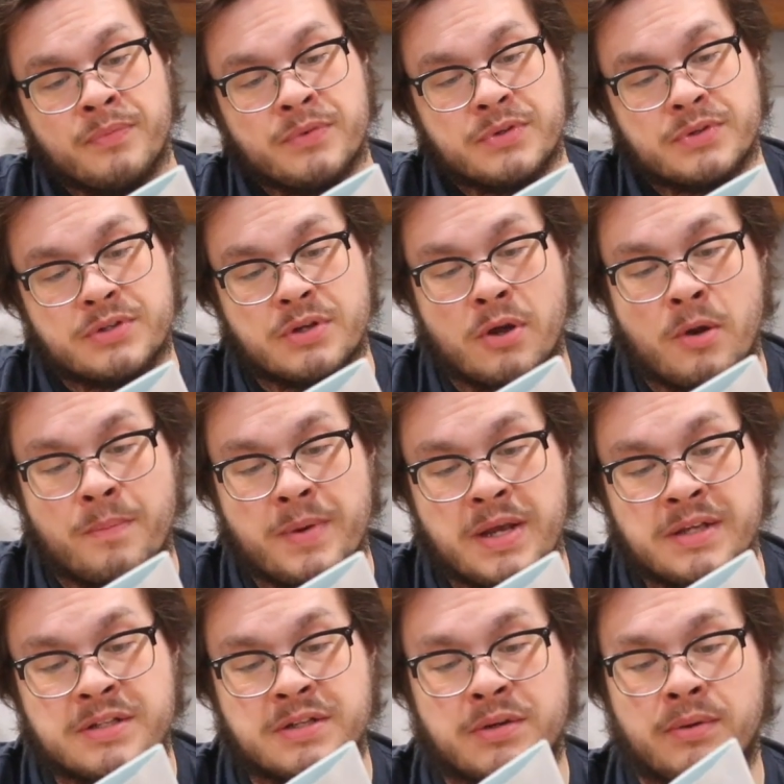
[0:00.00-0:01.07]
So
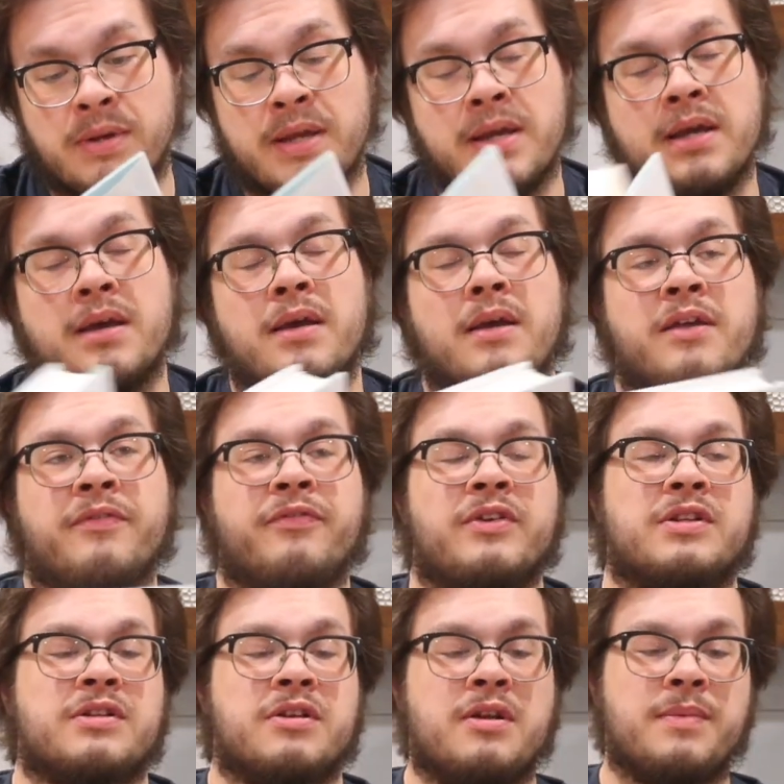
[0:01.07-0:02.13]
basically, if
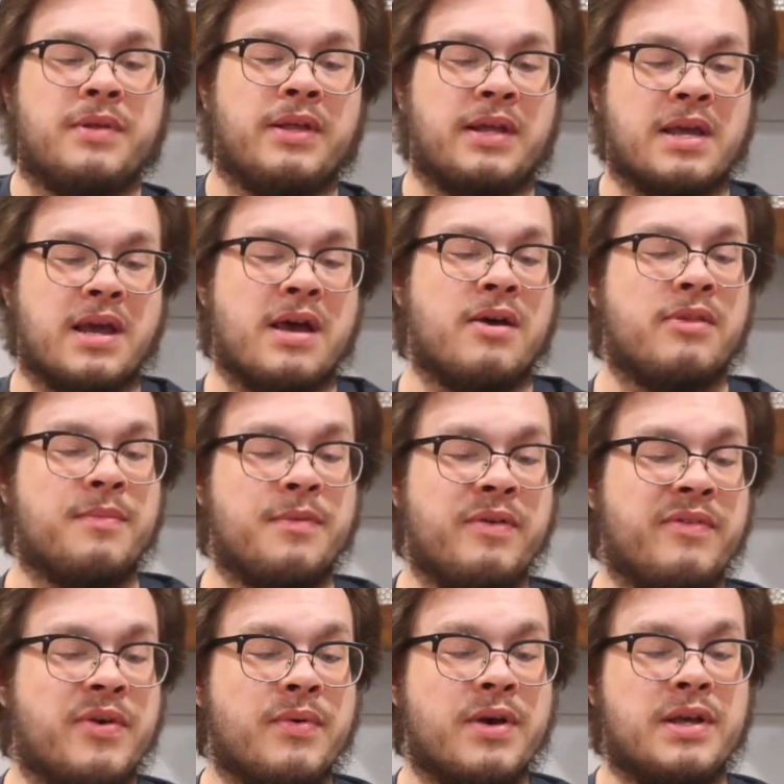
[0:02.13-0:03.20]
it's going to be like how the
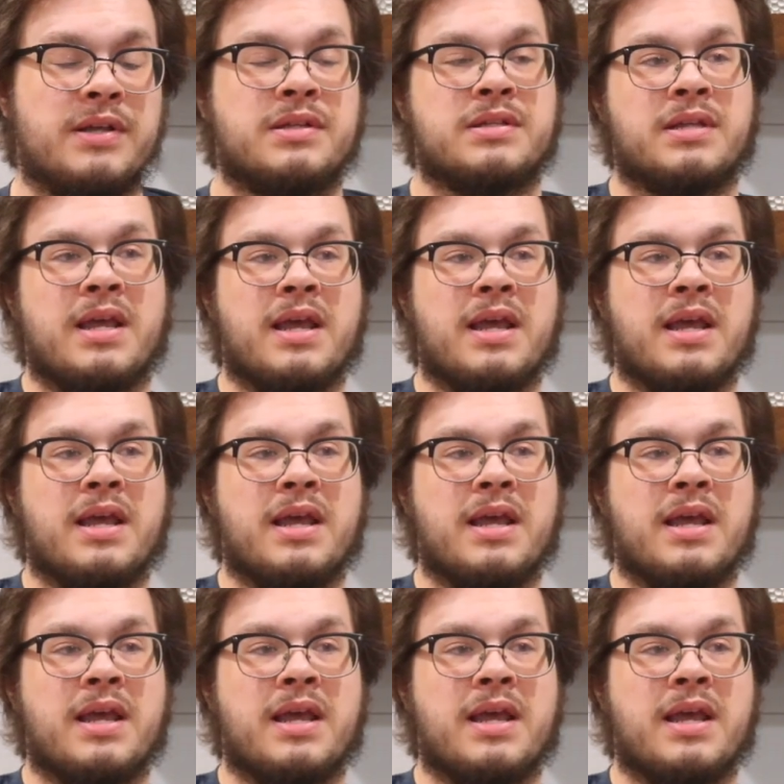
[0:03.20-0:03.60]
movie was,